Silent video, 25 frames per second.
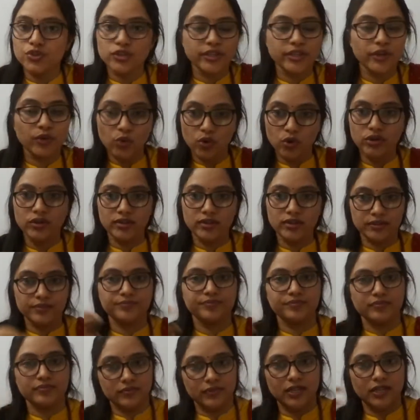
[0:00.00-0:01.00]
they won't
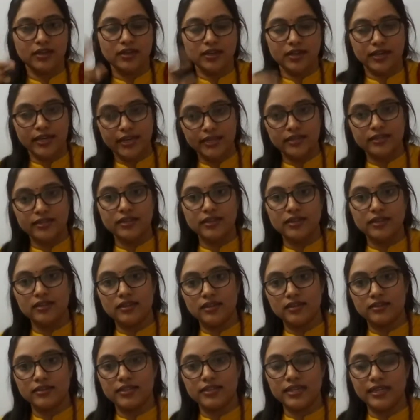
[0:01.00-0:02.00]
get the
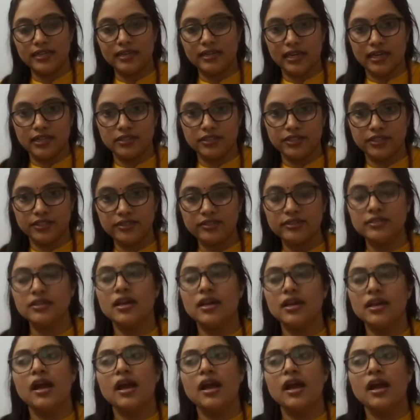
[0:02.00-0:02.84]
skin rashes.